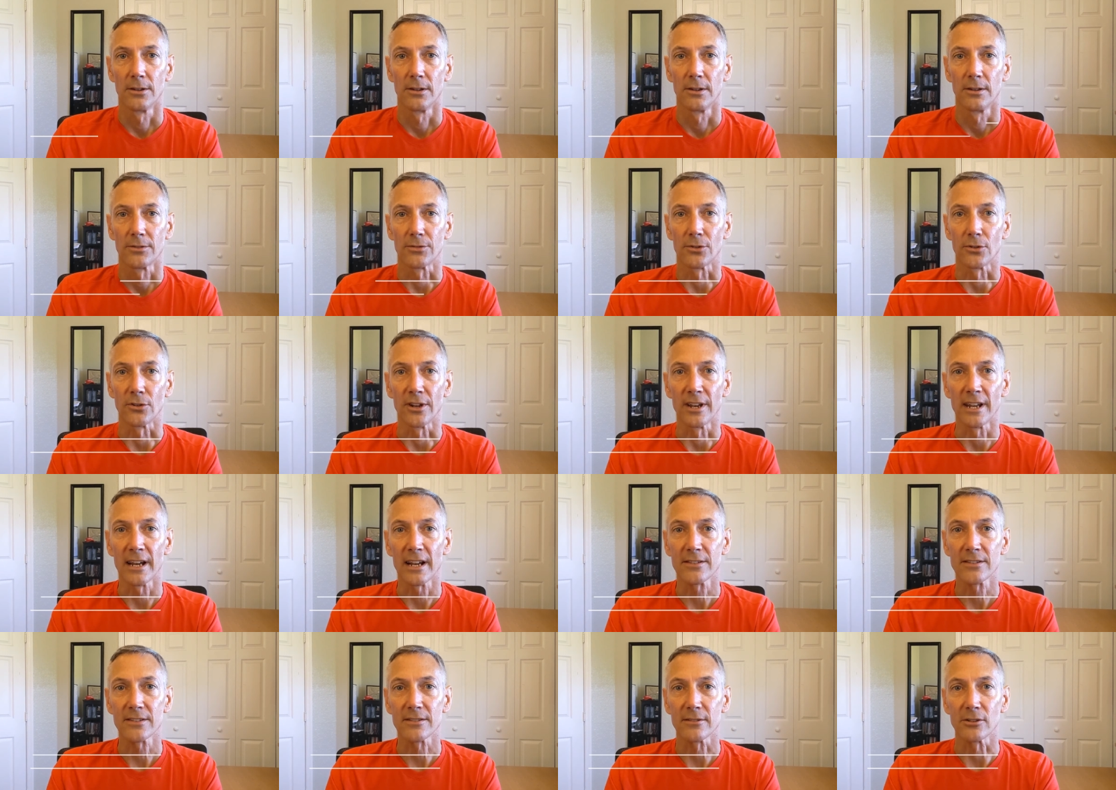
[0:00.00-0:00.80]
So the
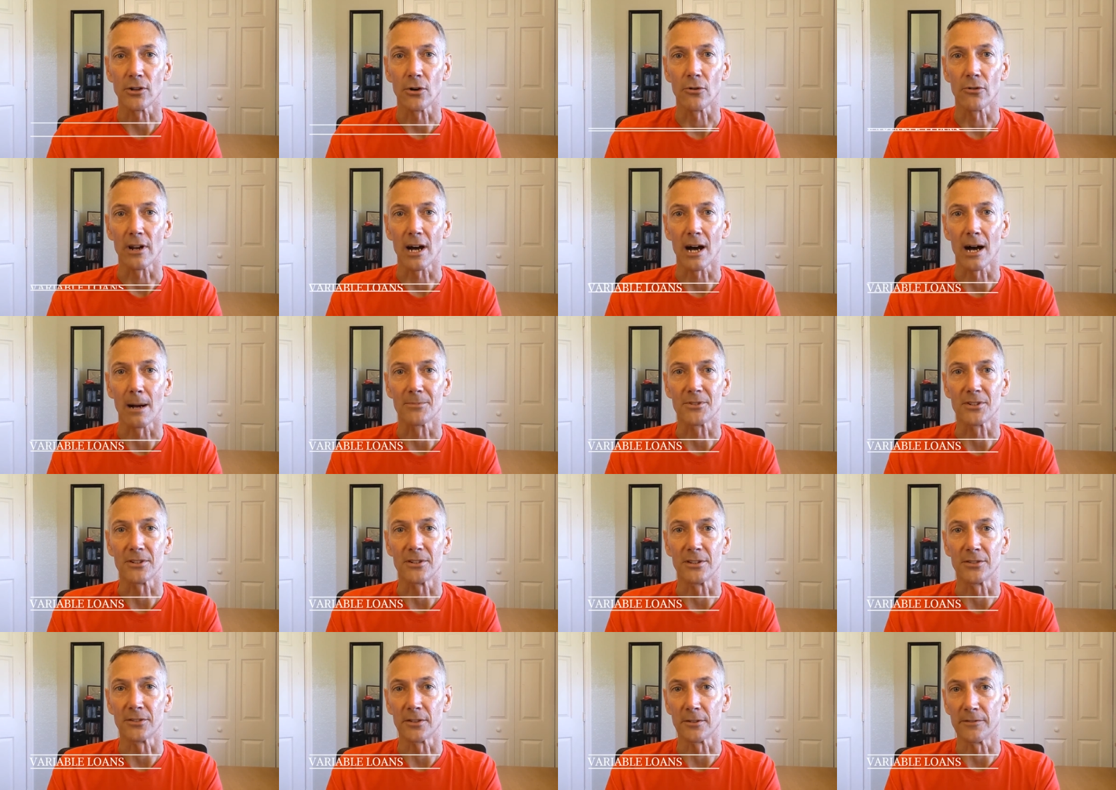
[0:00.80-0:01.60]
next loan
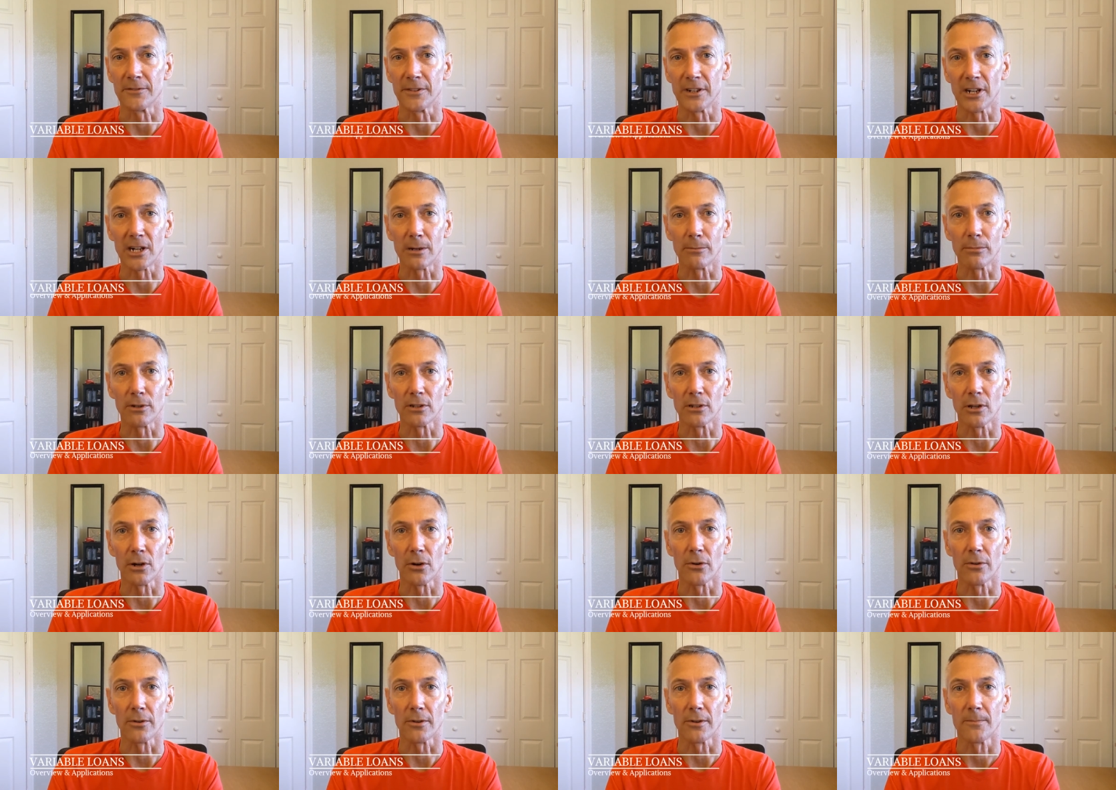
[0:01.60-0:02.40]
option is a variable
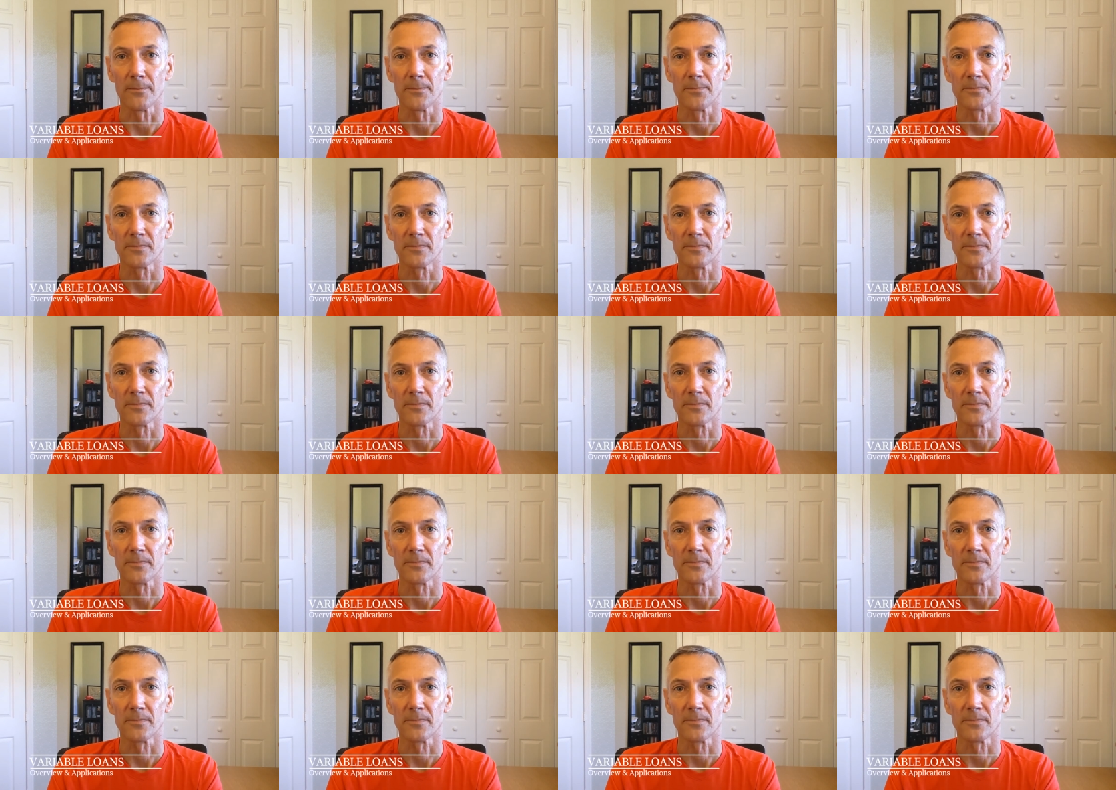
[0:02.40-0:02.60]
loan.